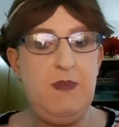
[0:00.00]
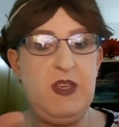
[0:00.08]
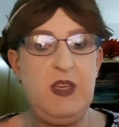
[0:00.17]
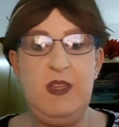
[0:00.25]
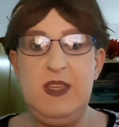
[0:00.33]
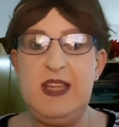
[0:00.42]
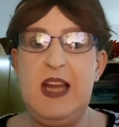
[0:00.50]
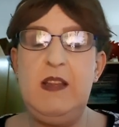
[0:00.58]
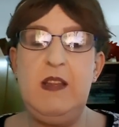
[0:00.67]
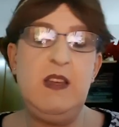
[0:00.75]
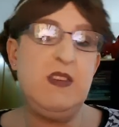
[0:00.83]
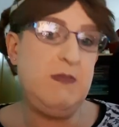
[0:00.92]
because I
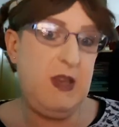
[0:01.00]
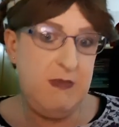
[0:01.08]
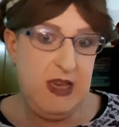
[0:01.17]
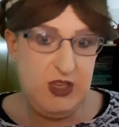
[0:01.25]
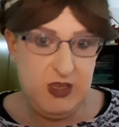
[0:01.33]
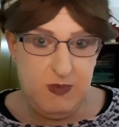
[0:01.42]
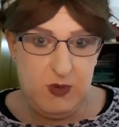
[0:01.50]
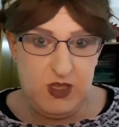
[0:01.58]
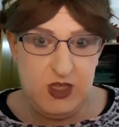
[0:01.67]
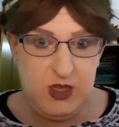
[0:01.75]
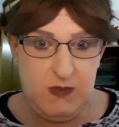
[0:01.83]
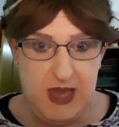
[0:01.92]
understand that some of you may just want
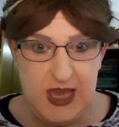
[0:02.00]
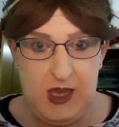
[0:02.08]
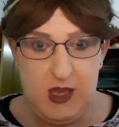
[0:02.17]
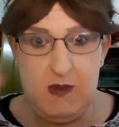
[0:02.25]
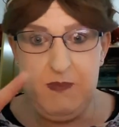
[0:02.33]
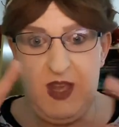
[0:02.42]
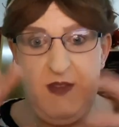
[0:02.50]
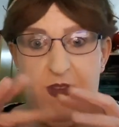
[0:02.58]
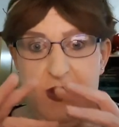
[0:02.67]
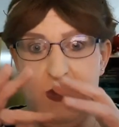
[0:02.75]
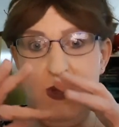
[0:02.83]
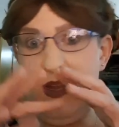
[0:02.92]
to do makeup, but if
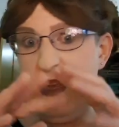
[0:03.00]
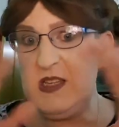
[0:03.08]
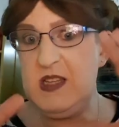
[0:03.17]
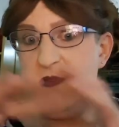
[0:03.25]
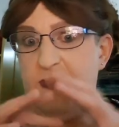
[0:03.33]
you're doing this as